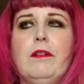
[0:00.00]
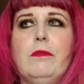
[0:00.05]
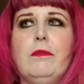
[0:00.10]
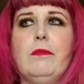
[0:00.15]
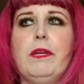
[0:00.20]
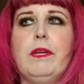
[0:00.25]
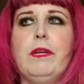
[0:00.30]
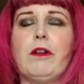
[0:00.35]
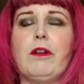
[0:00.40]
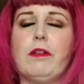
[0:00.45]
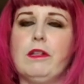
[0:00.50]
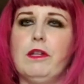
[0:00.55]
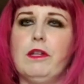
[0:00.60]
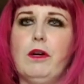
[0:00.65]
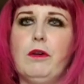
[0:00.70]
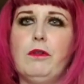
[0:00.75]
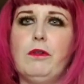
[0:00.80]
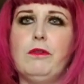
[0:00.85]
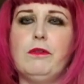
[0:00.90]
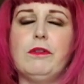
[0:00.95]
we are
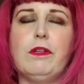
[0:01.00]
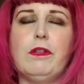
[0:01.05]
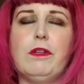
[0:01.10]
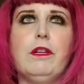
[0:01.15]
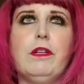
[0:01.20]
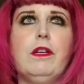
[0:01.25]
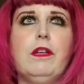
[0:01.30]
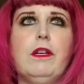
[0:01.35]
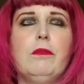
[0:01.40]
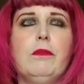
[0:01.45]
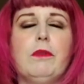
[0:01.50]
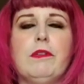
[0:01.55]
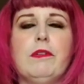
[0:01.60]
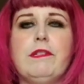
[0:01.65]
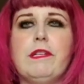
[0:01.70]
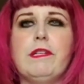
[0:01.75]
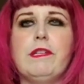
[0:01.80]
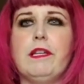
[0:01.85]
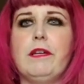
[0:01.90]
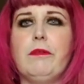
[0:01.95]
alone, we're
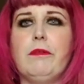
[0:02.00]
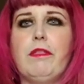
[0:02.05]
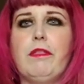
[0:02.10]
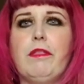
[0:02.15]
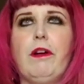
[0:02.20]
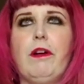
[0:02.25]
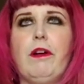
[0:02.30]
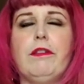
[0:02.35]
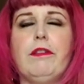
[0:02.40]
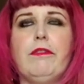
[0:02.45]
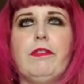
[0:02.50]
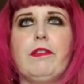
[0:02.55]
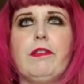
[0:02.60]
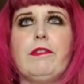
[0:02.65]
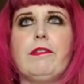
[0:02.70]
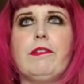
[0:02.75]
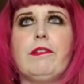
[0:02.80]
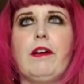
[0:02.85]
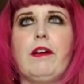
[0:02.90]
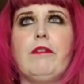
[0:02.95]
dealing with all of this
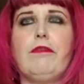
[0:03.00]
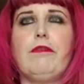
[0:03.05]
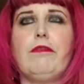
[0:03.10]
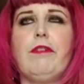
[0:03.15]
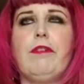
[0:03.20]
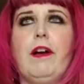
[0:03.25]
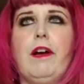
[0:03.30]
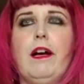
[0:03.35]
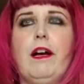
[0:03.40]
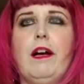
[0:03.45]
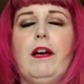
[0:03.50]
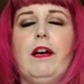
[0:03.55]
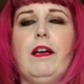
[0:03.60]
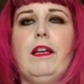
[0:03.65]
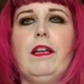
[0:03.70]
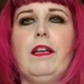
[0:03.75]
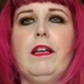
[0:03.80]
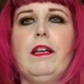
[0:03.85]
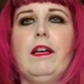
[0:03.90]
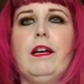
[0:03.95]
stuff, and
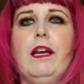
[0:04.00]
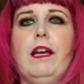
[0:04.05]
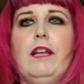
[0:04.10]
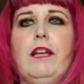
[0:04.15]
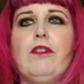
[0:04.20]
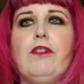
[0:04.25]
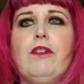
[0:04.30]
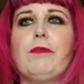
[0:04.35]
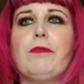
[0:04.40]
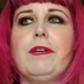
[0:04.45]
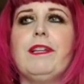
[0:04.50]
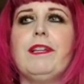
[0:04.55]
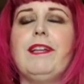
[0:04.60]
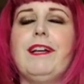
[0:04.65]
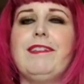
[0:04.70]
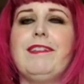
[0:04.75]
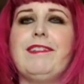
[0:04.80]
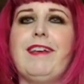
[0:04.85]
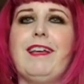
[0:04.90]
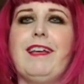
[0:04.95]
don't
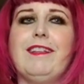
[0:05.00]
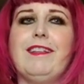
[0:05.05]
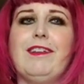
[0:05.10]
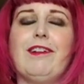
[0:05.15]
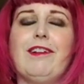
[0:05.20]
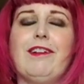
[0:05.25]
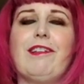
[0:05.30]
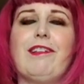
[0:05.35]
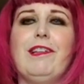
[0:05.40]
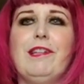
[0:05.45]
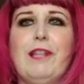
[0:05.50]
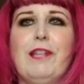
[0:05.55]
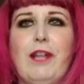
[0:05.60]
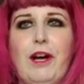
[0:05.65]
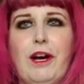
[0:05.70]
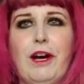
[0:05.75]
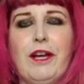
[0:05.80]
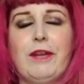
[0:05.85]
realize that there's a lot